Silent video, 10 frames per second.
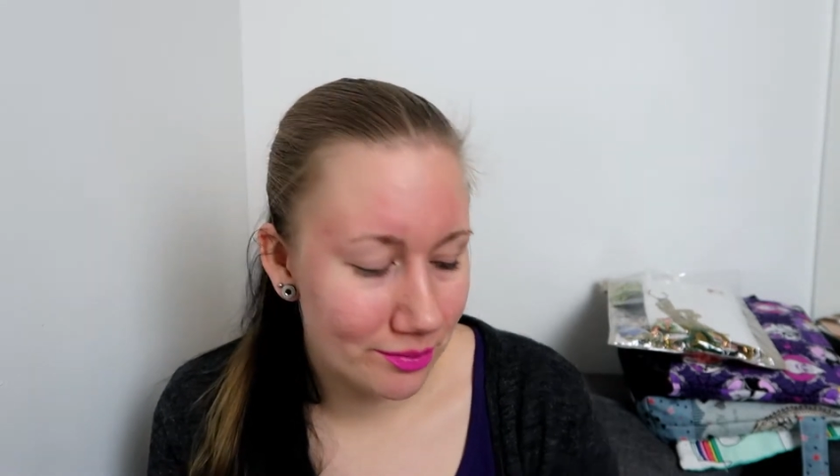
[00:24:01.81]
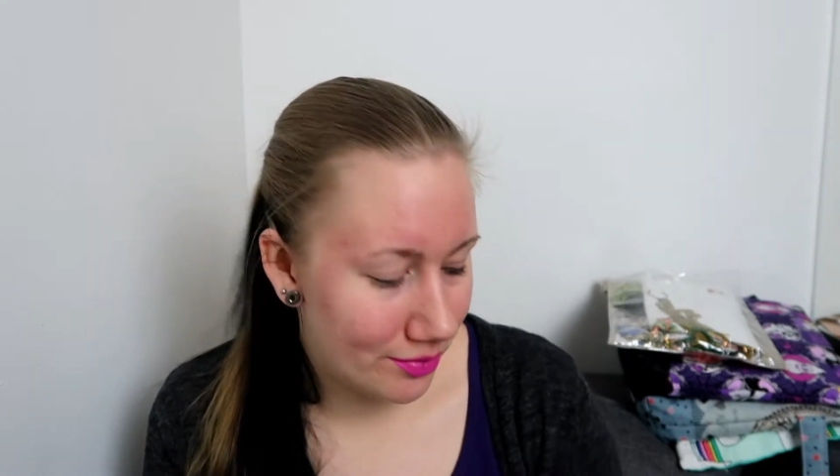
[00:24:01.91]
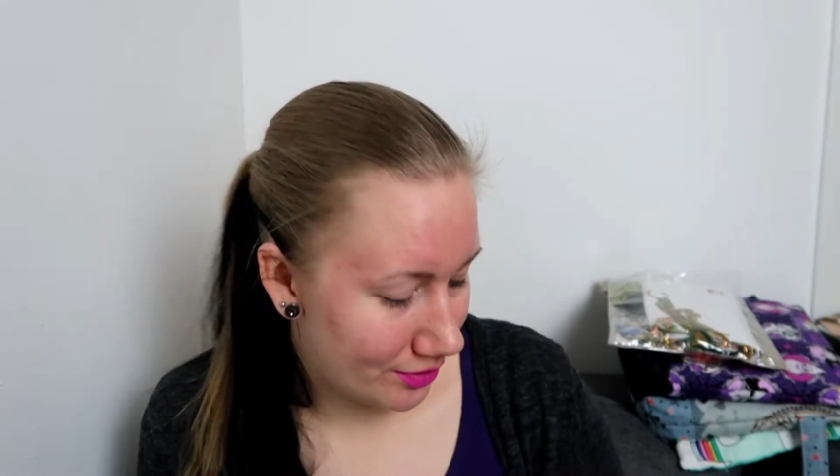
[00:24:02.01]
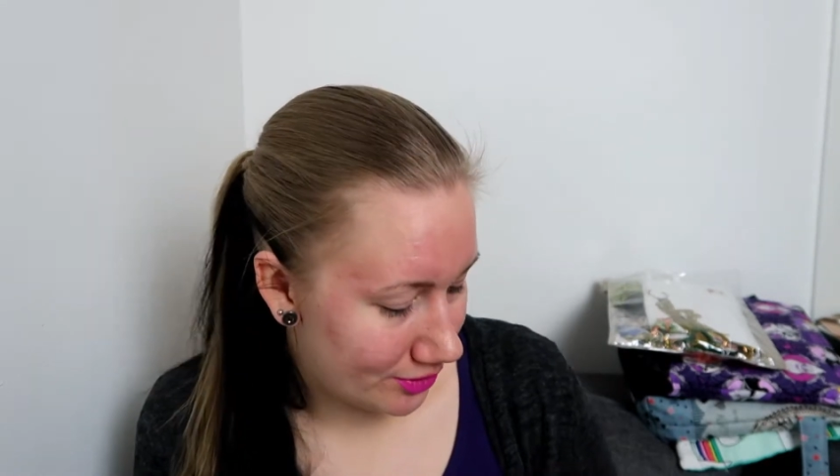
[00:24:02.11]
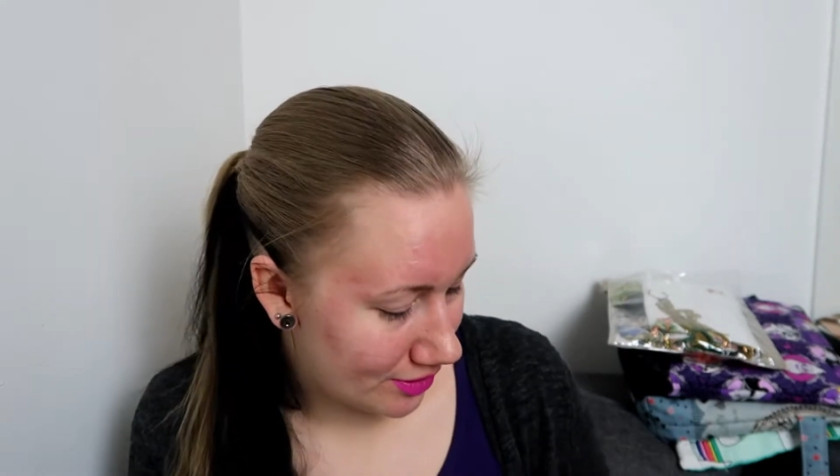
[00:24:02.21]

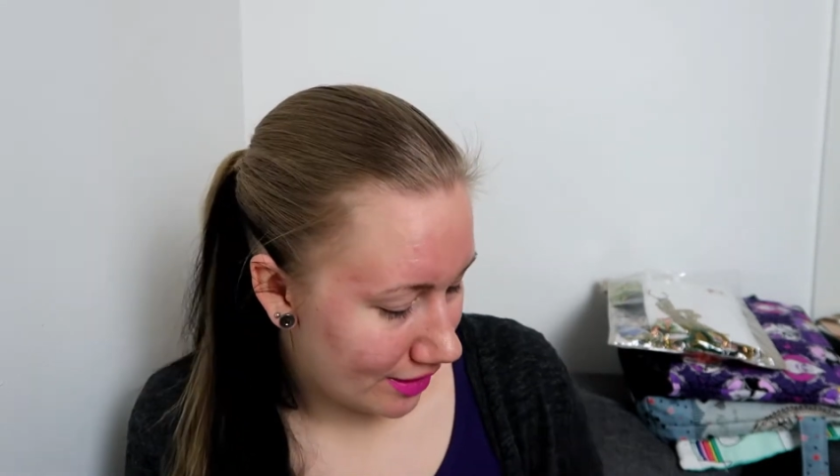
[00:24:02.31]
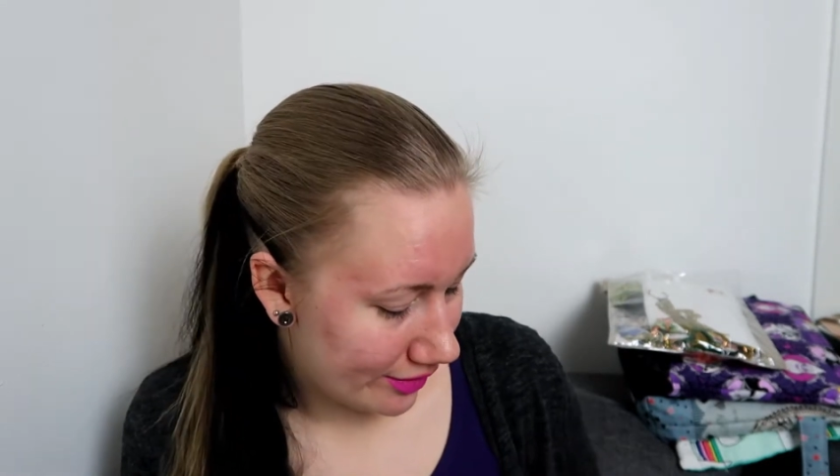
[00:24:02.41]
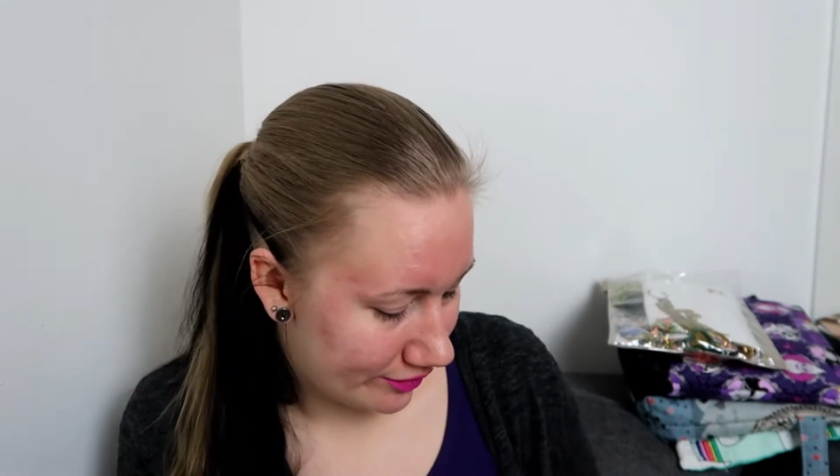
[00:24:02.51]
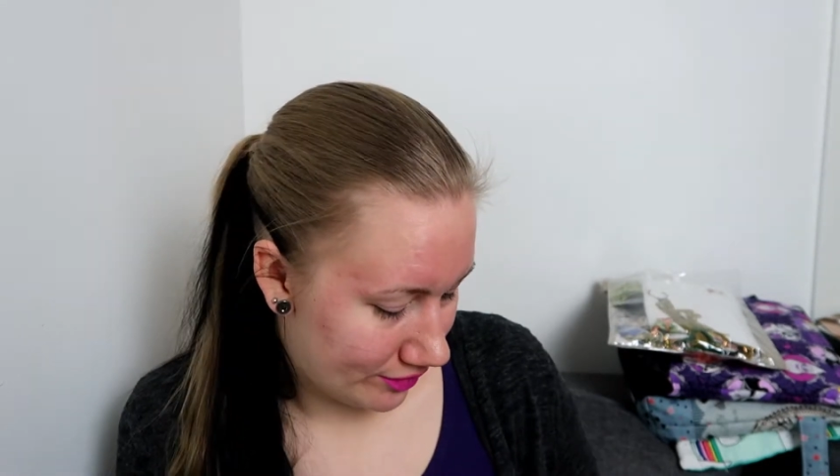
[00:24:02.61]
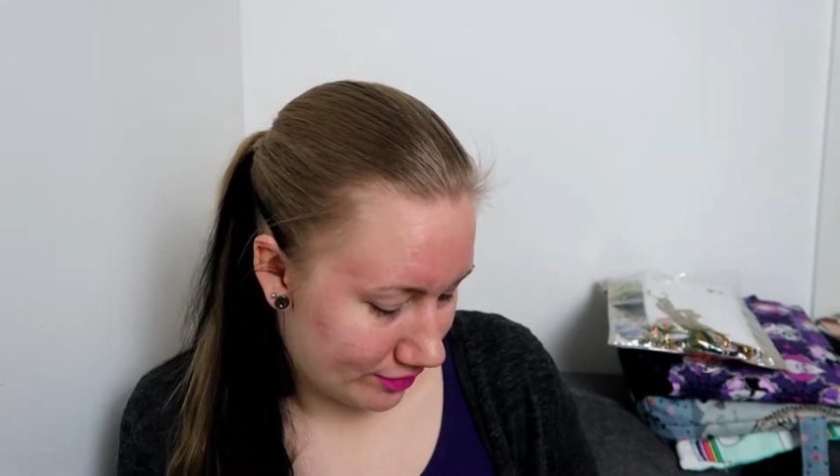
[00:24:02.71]
but she
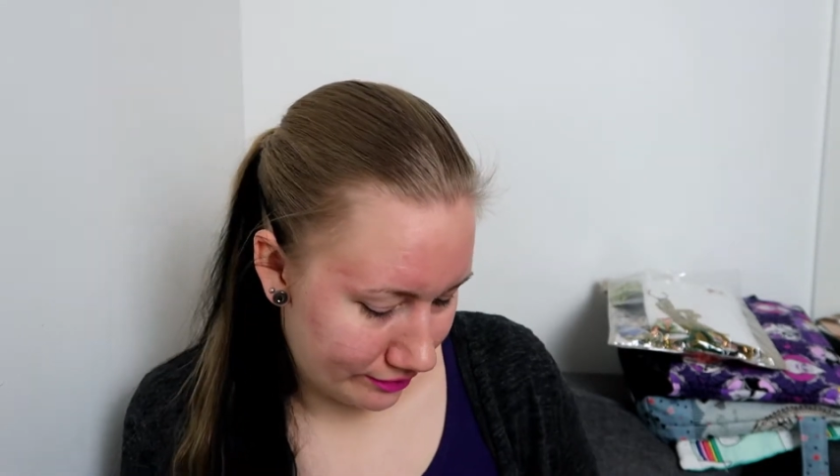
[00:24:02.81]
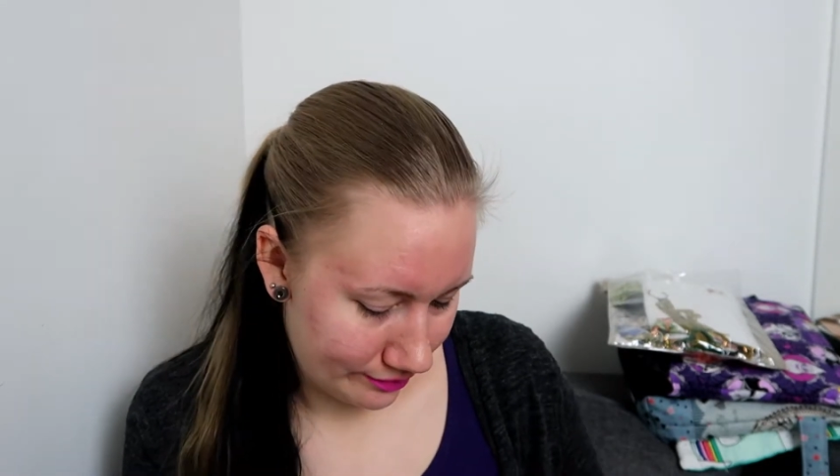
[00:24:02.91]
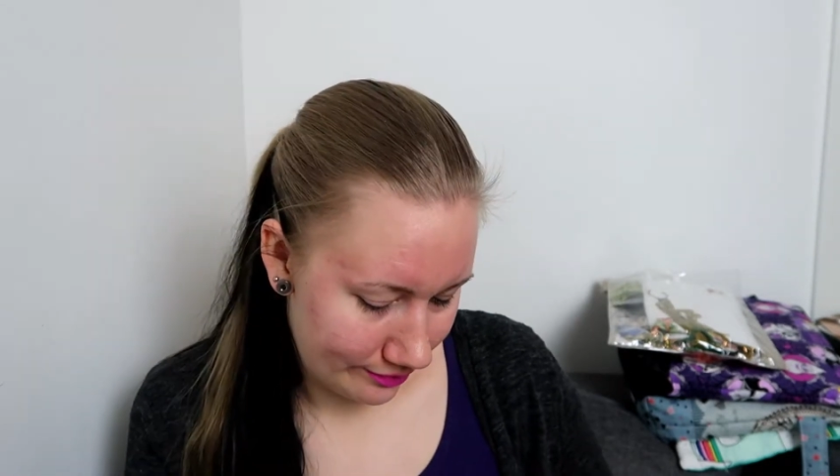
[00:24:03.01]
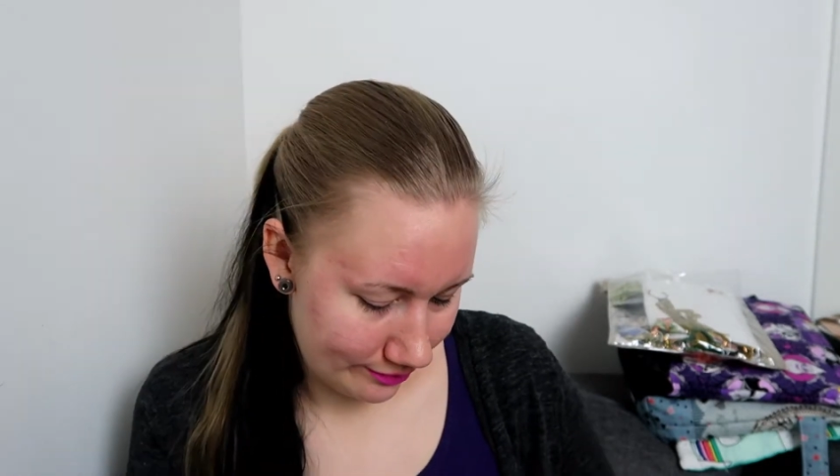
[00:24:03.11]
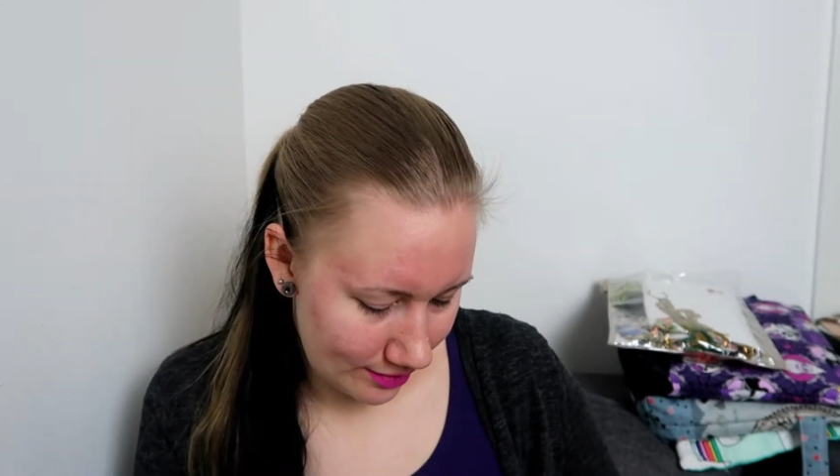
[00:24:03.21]
has
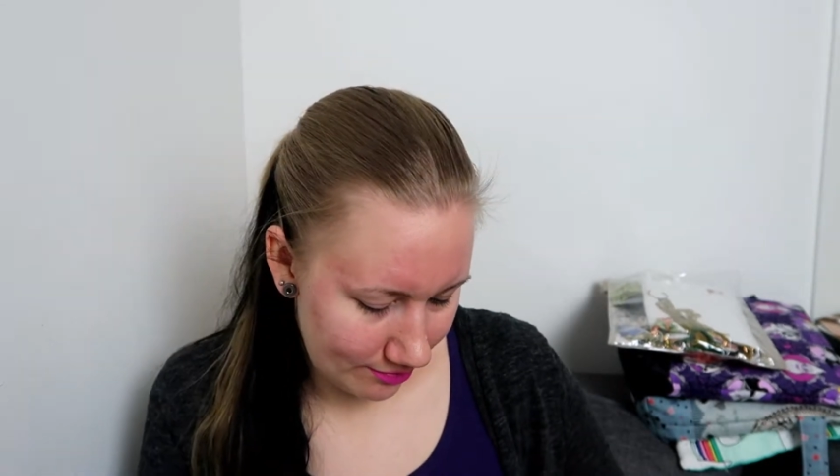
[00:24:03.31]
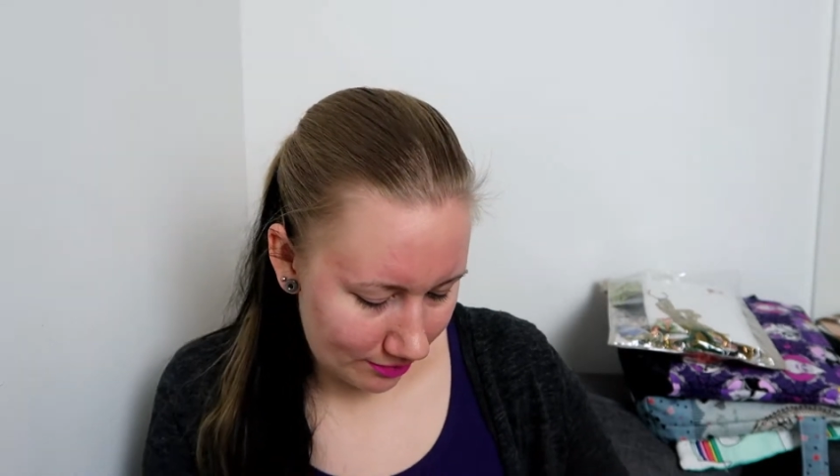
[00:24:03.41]
one